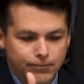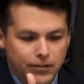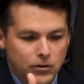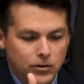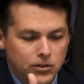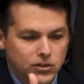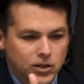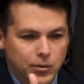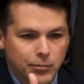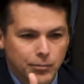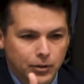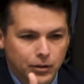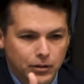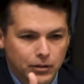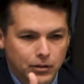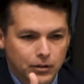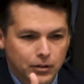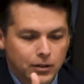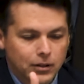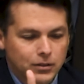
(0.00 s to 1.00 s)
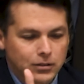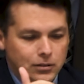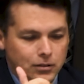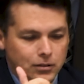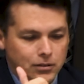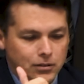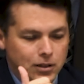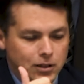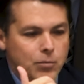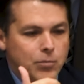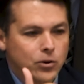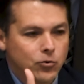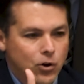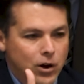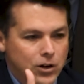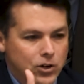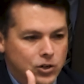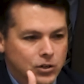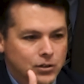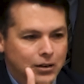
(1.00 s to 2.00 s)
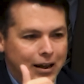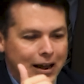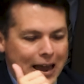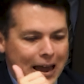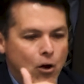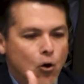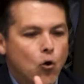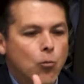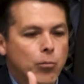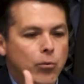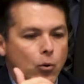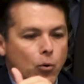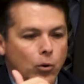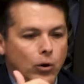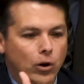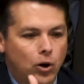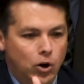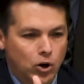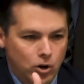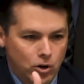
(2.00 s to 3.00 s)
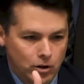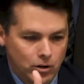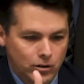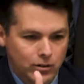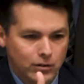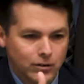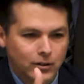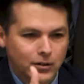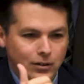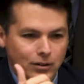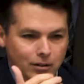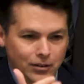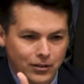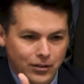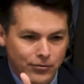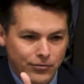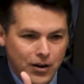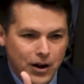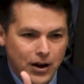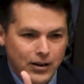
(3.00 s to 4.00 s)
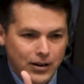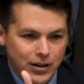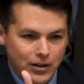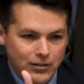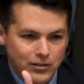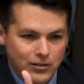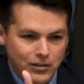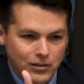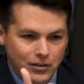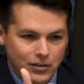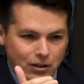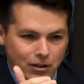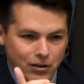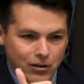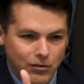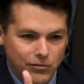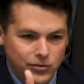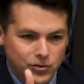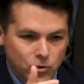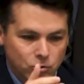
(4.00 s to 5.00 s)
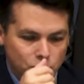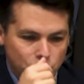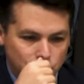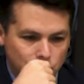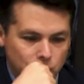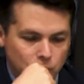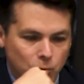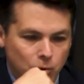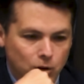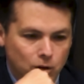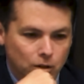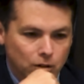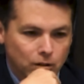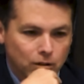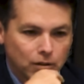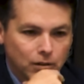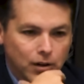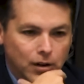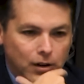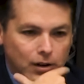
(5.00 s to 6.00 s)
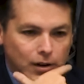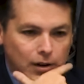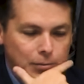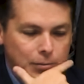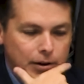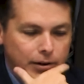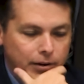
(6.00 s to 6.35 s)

Very simply, does immigration help or hurt the financing of Social Security uh, and